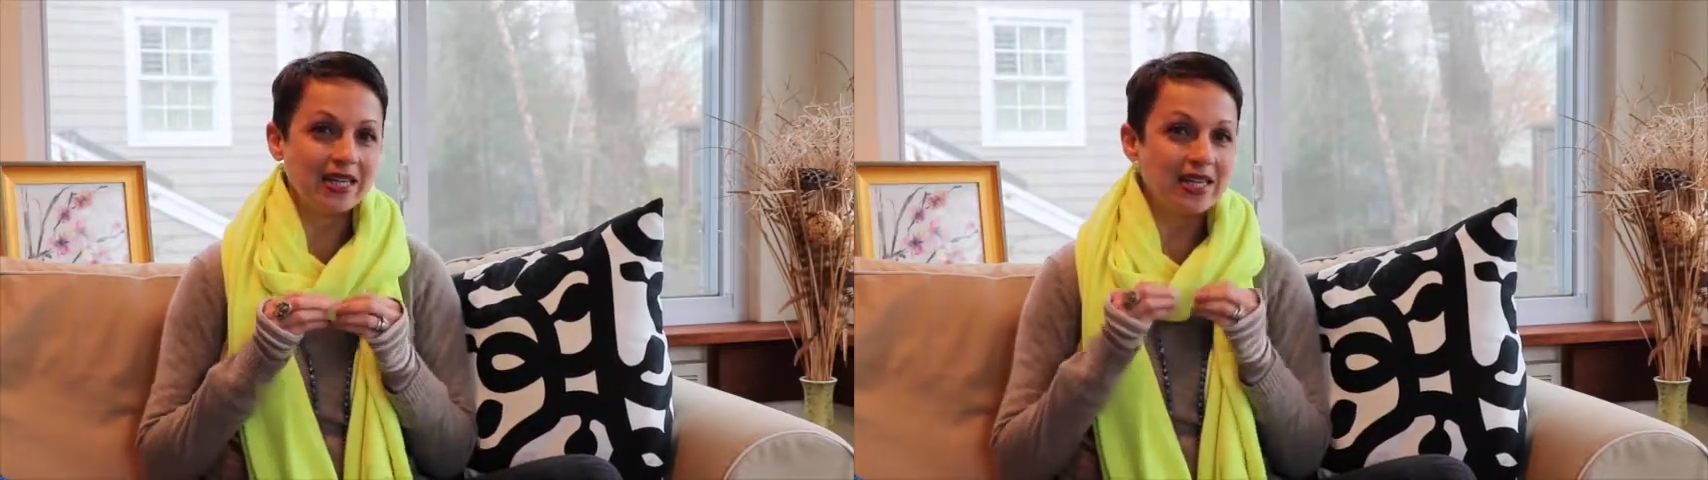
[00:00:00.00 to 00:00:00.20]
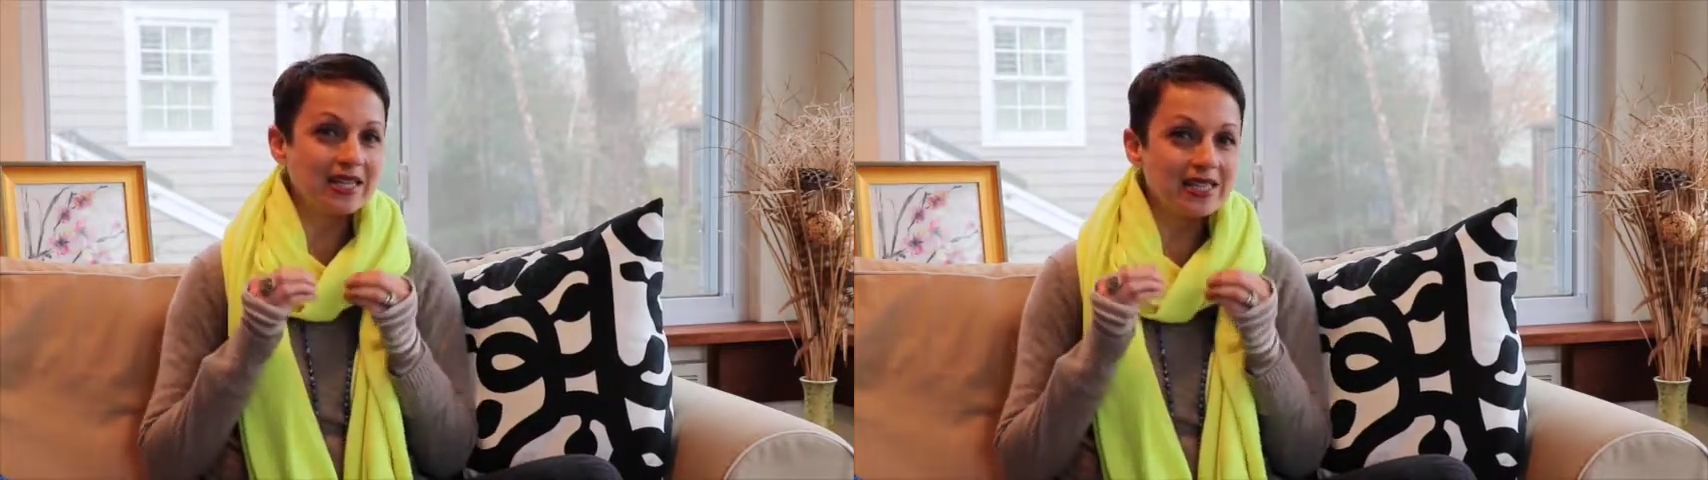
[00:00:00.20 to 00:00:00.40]

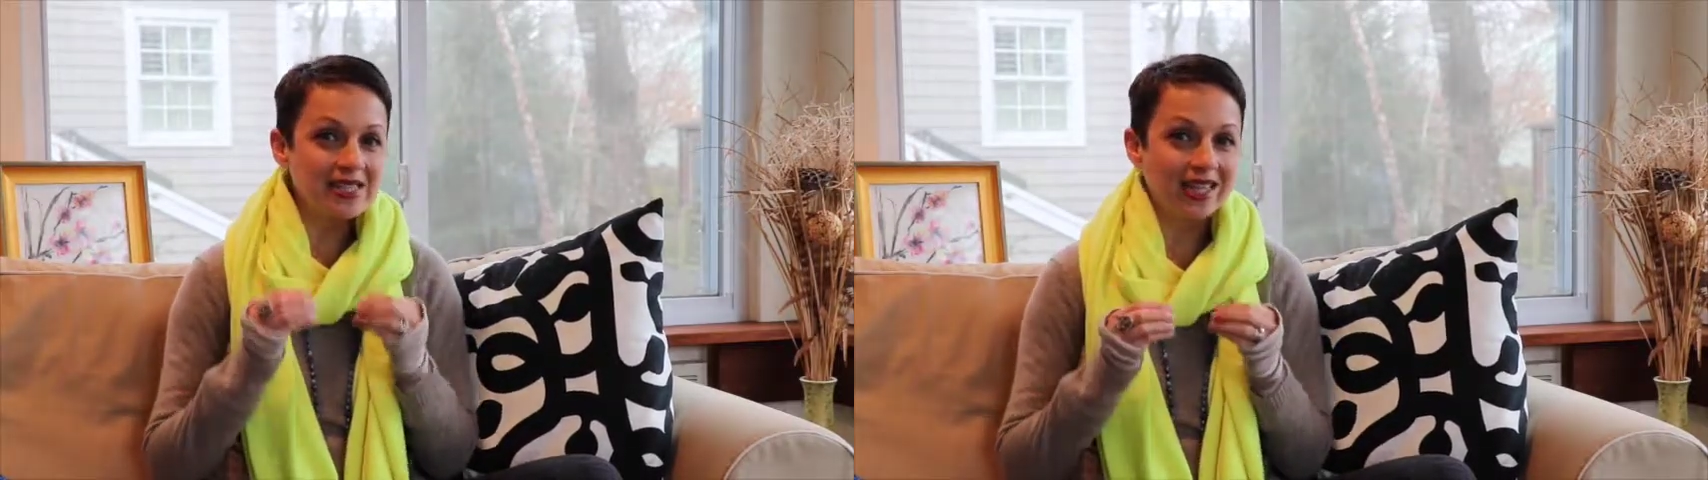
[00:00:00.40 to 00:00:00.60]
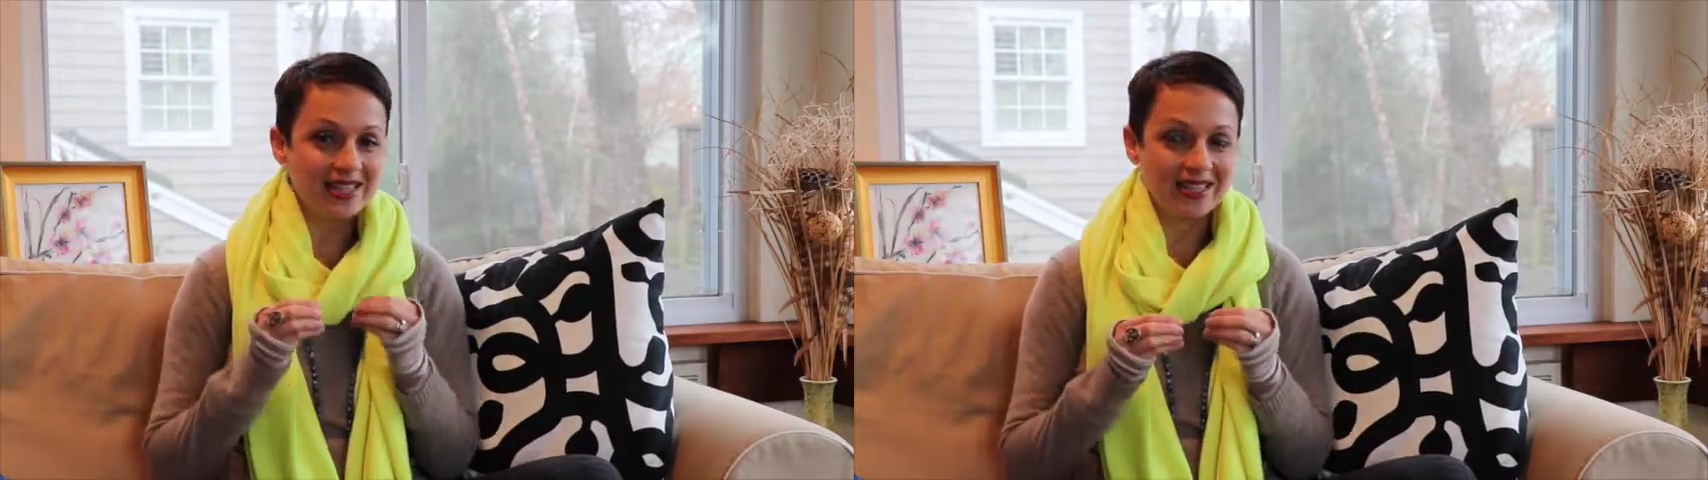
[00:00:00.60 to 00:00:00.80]

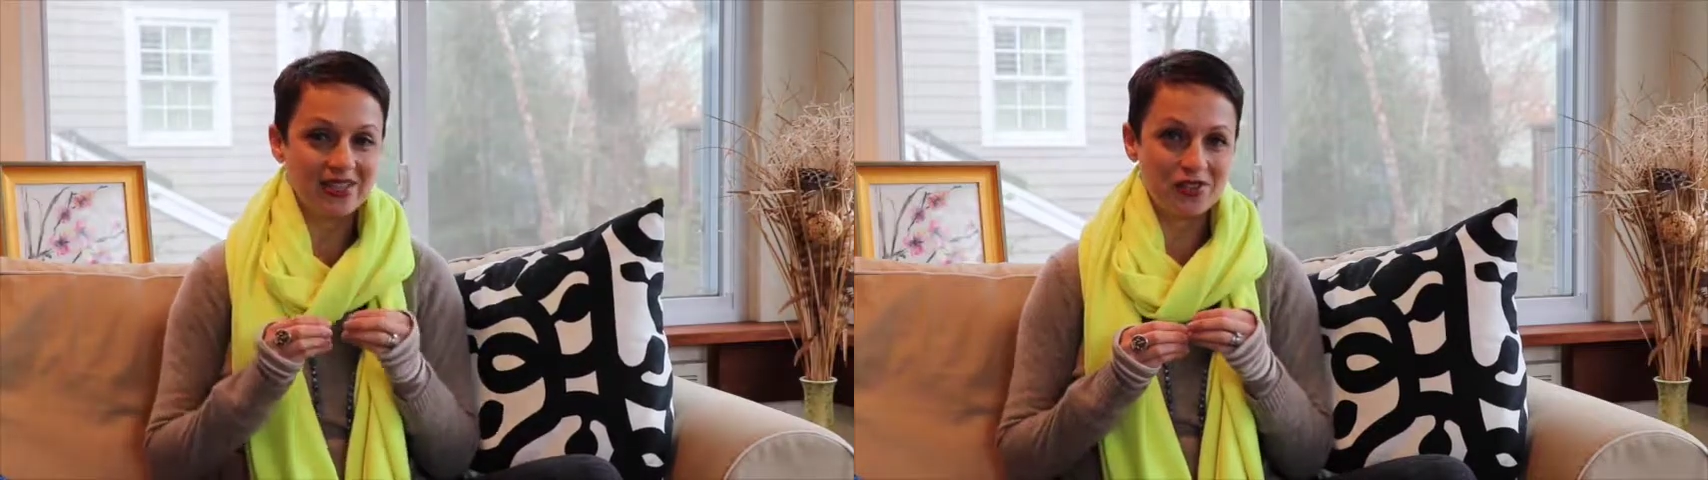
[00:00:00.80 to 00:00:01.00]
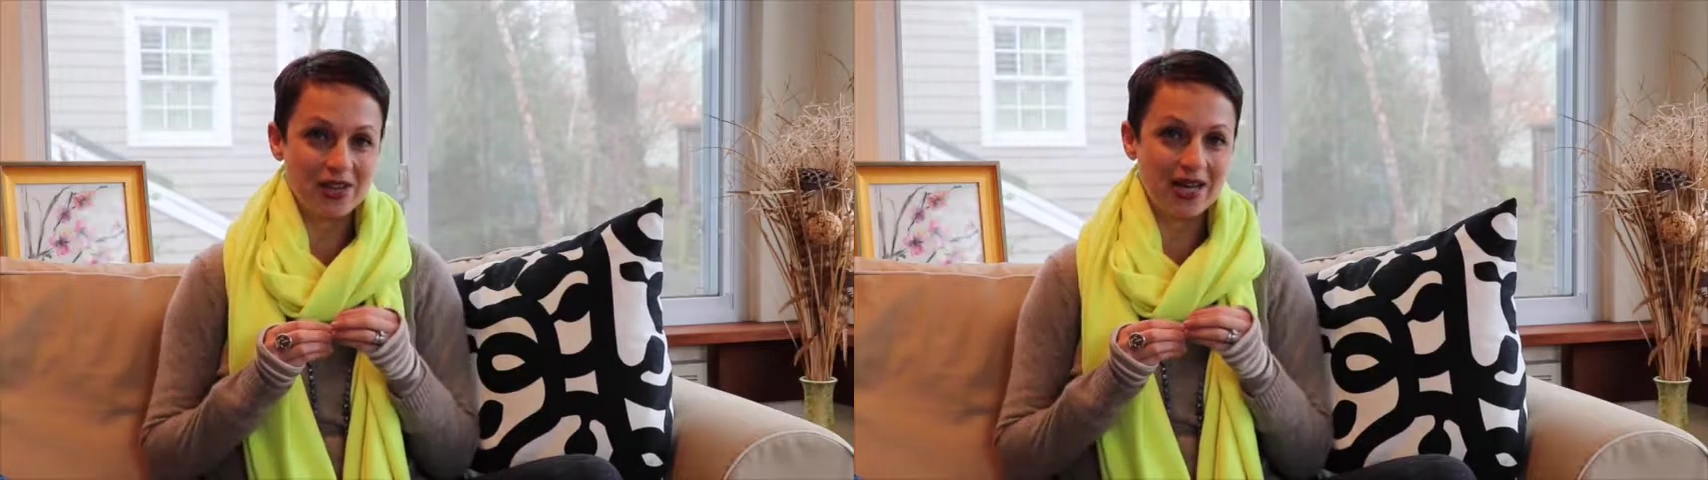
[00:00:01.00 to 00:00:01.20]
insight
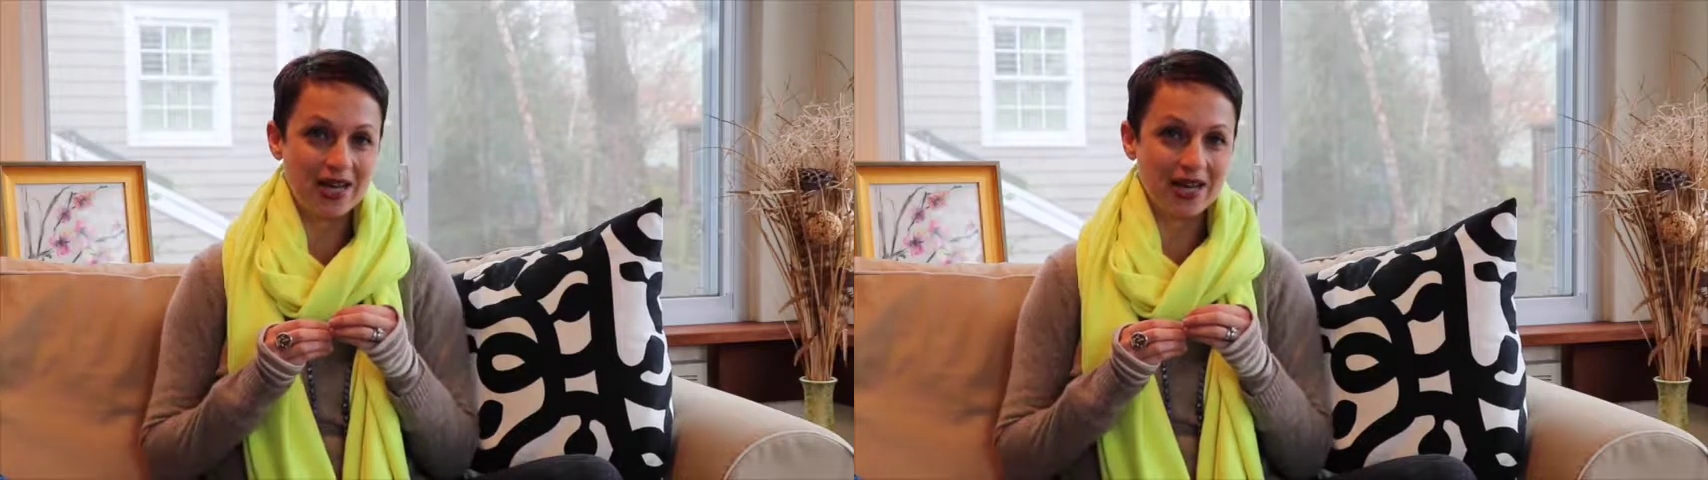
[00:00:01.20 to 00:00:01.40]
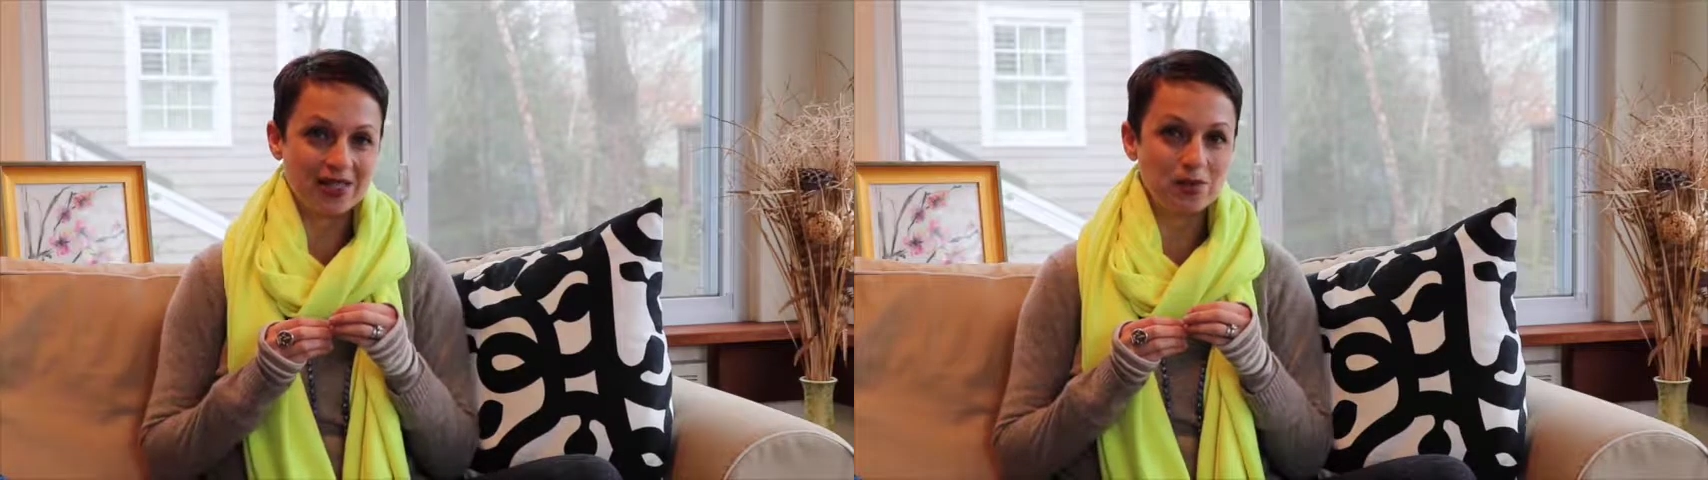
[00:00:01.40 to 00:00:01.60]
that she has,